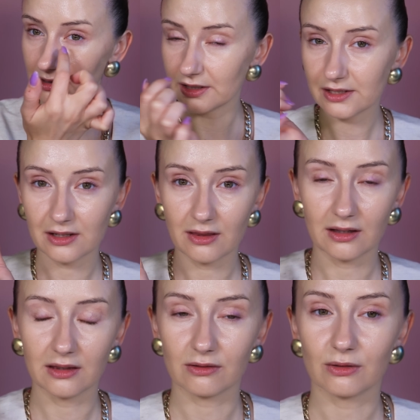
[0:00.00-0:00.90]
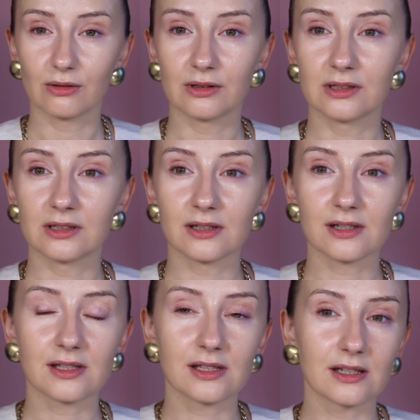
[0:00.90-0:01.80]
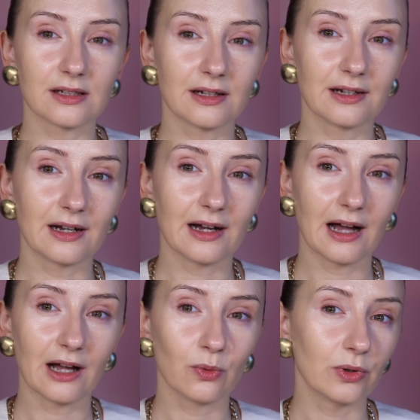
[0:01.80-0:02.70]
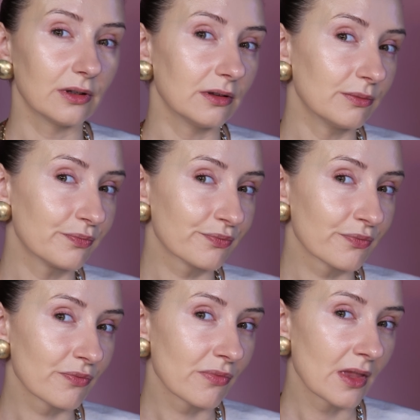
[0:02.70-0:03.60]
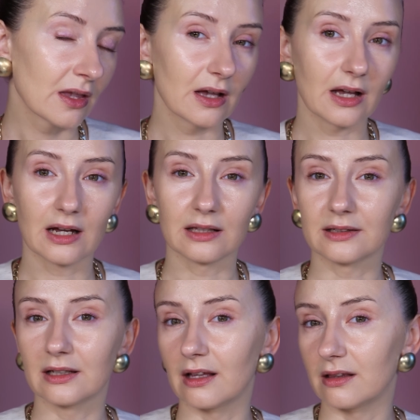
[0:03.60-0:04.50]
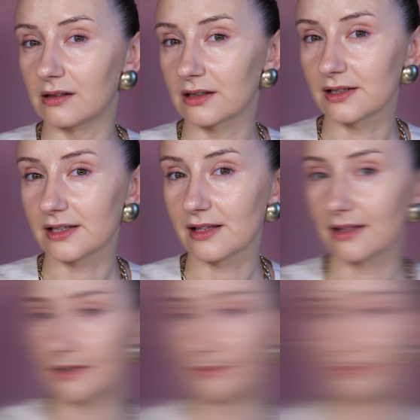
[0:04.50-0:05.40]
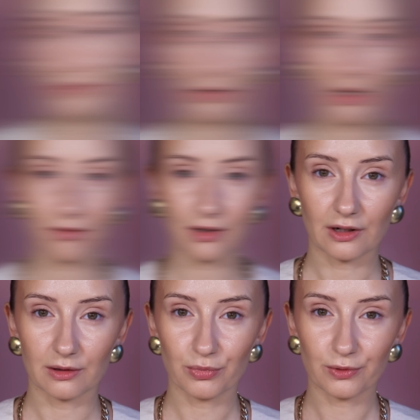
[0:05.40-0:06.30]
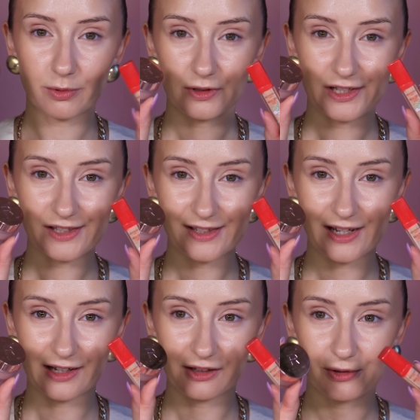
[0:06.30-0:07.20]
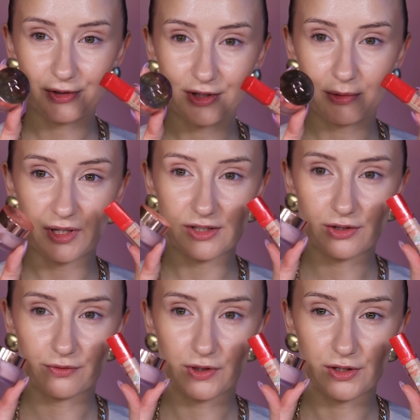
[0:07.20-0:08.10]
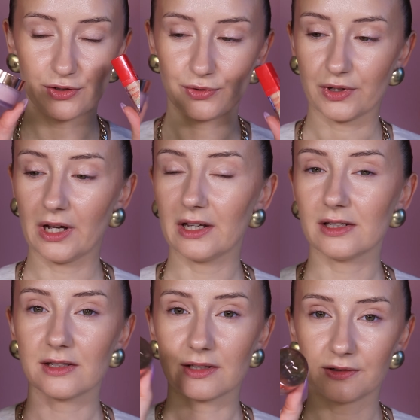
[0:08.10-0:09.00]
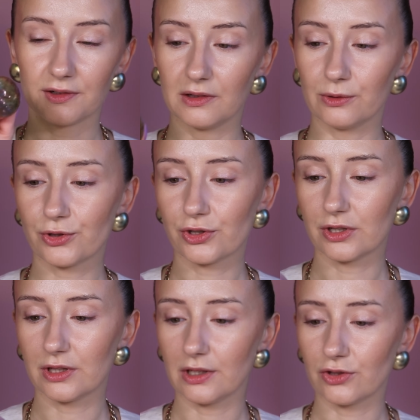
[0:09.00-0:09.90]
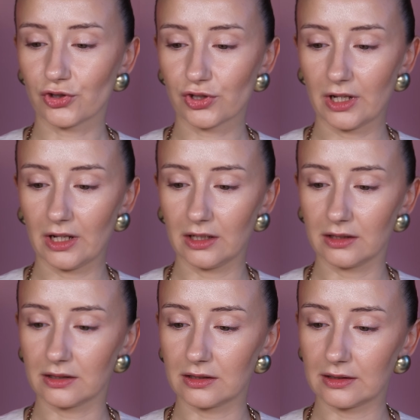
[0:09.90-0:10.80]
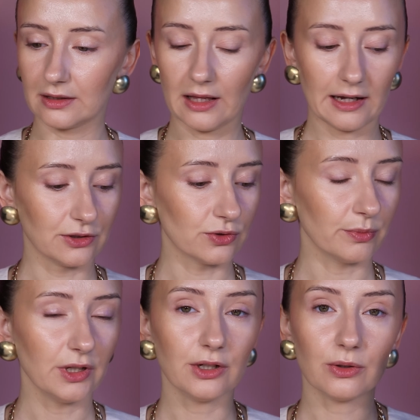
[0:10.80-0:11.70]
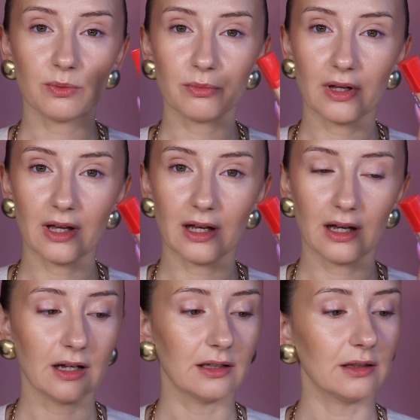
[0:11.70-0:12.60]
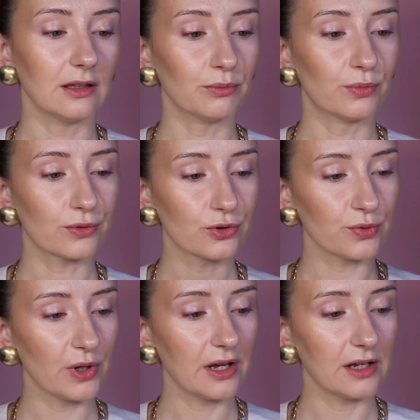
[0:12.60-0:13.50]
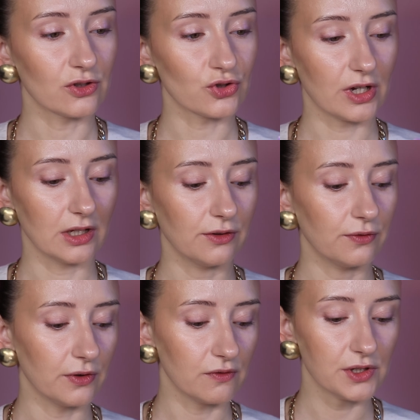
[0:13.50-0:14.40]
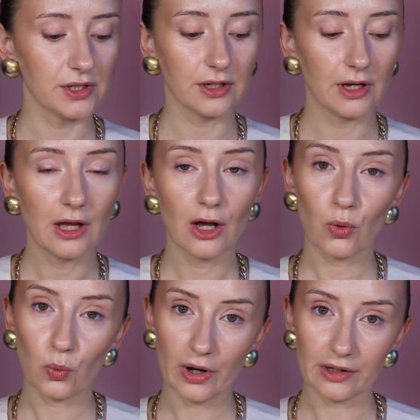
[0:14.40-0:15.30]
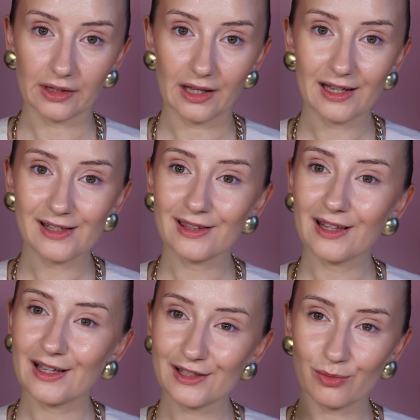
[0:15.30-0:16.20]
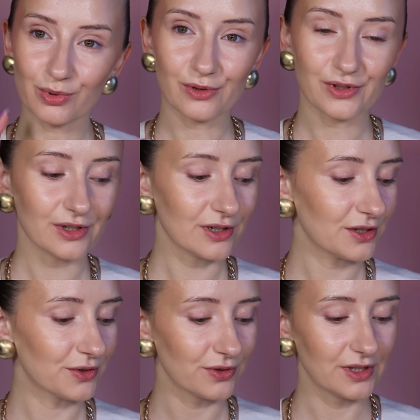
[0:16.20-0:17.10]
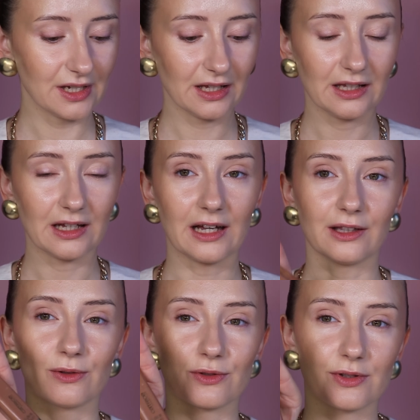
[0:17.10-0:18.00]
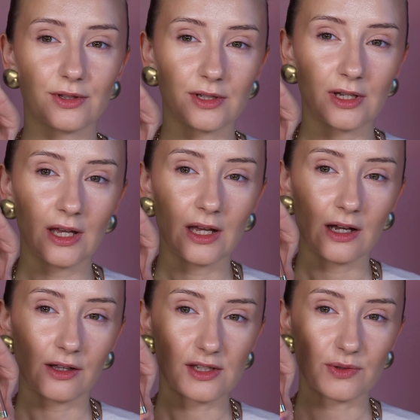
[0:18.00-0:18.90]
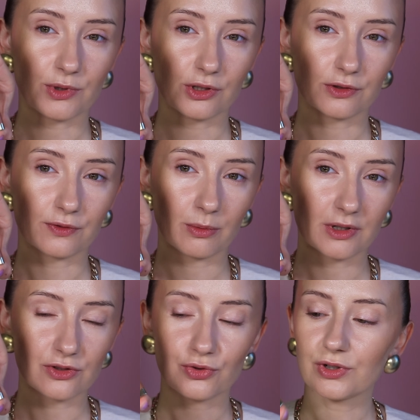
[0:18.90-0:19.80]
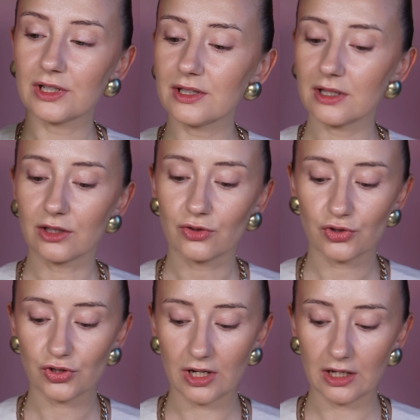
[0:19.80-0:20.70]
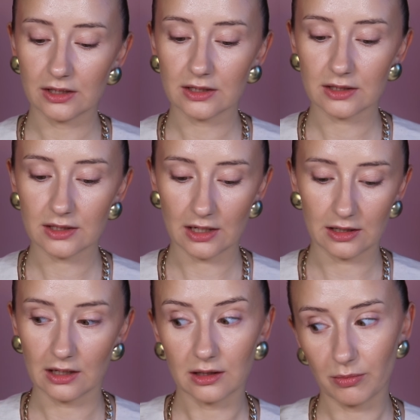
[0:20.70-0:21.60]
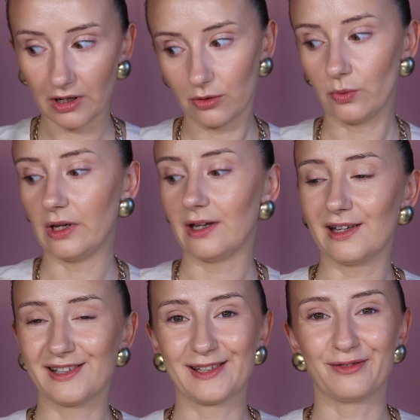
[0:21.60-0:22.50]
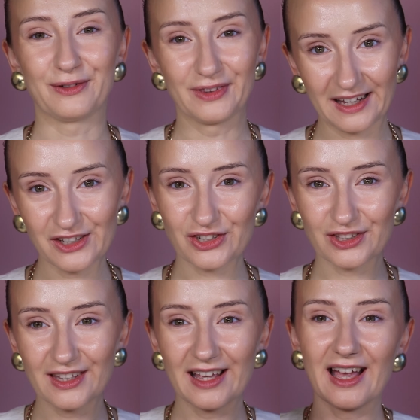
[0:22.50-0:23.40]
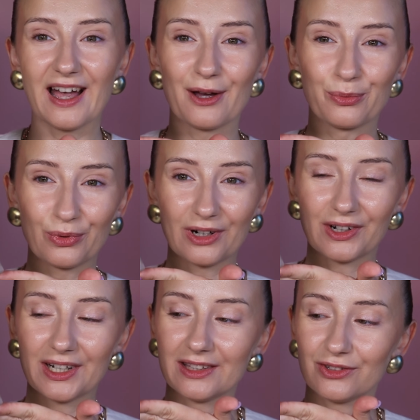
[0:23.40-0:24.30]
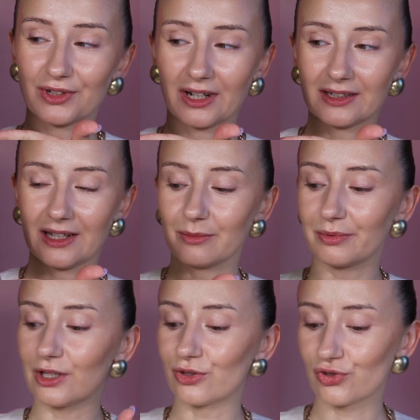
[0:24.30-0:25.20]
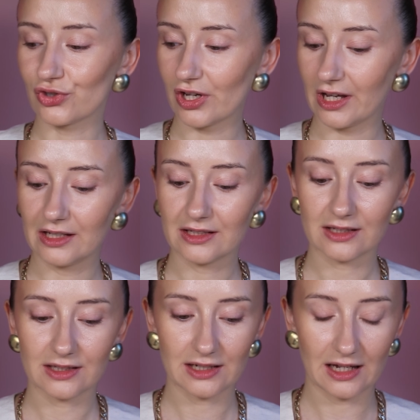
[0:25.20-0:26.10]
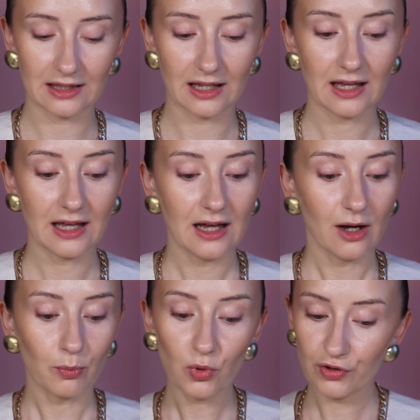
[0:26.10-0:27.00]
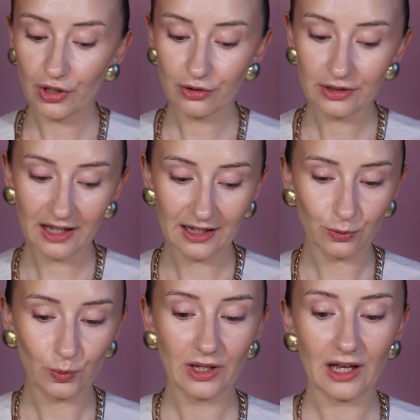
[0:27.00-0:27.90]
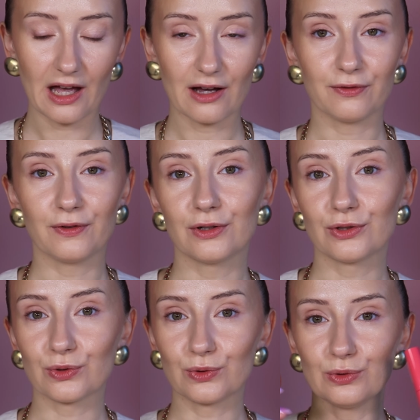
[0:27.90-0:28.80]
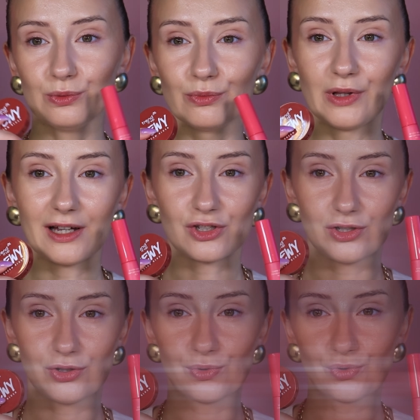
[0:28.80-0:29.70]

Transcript: areas, in the inner corners, I will add another concealer. For covering purpleness, I use the mix of these two guys, Revolution in shade light to medium and Bourgeois in shade 51. And as a bronzer, today I used this product from Catrice in shade 10. And by the way, is the foundation I'm wearing Trend It Up in shade 10. Moving on, and we have two blushes to